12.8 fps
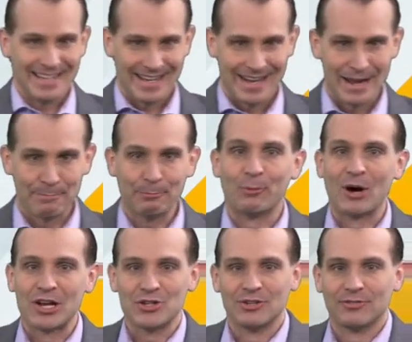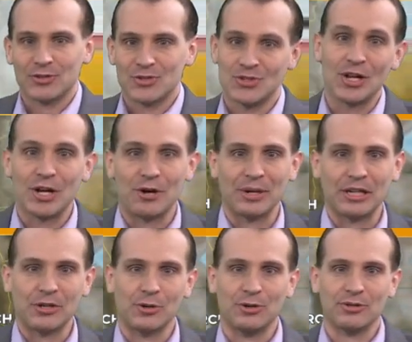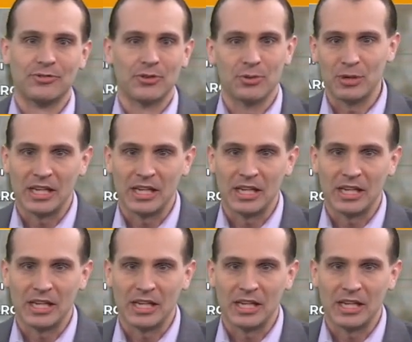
Yep, watching for snow and cold for the